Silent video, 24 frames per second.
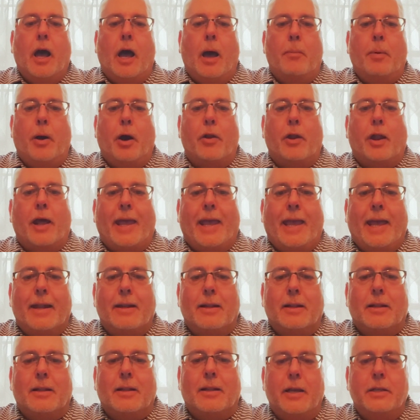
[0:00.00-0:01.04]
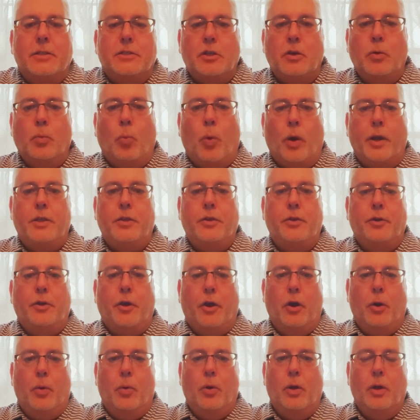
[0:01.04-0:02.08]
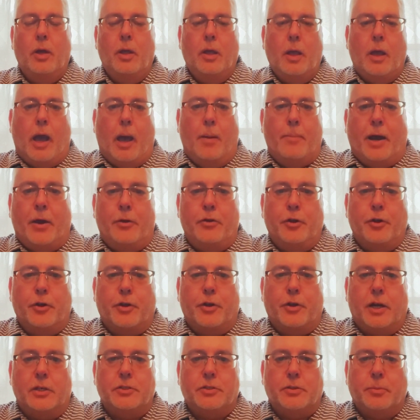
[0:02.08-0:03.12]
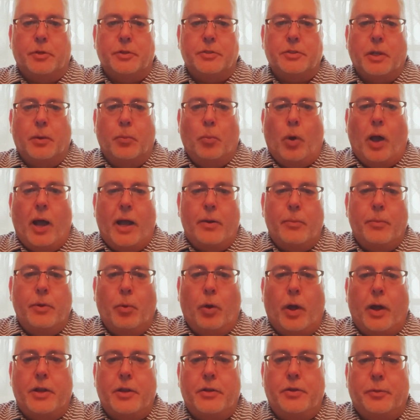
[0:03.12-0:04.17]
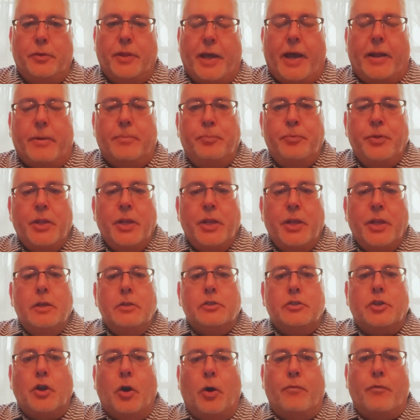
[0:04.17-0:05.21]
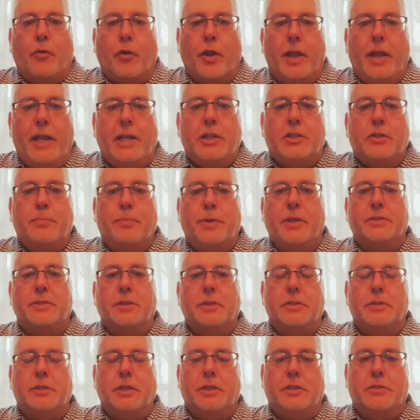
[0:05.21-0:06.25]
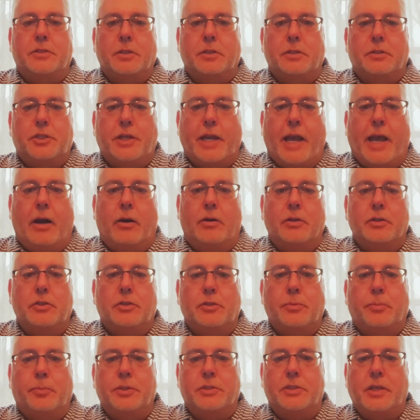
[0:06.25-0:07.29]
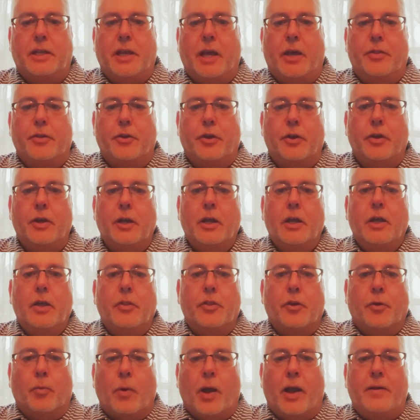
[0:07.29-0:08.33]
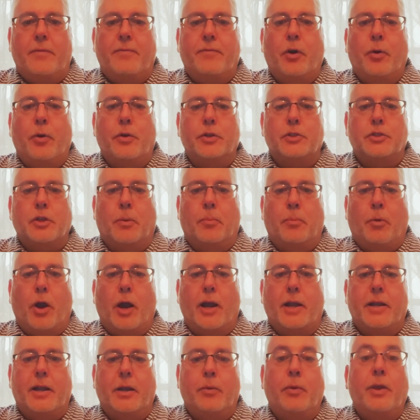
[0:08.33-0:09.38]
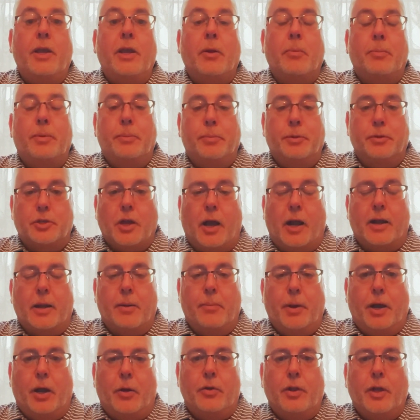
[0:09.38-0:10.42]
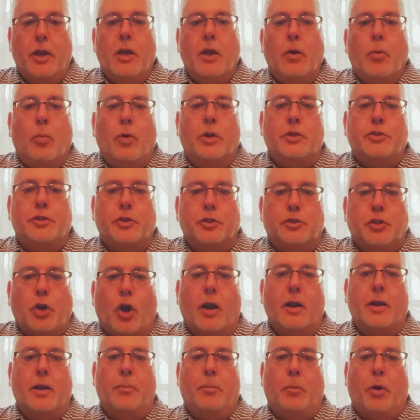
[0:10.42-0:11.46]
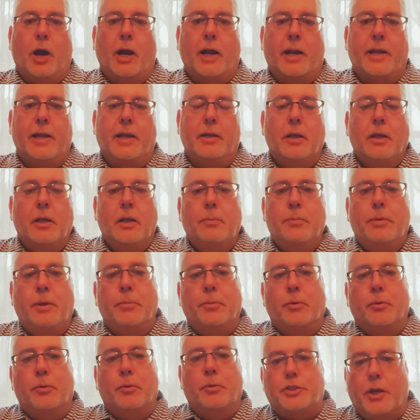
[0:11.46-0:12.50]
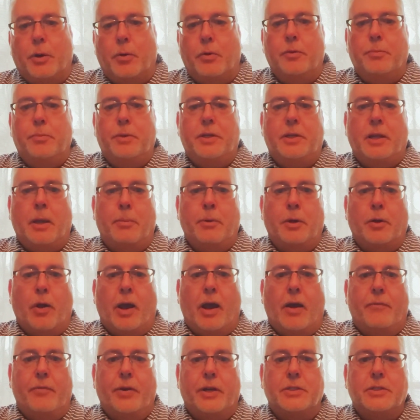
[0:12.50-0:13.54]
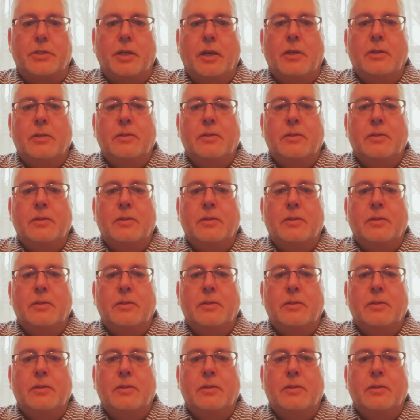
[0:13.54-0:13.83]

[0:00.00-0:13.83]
about analyzing what you know about your customers. And why do we want to do that? So, for each business, it's a challenge to put together the right focus on marketing. We hear people talk about what's your target market. People will share with me demographics.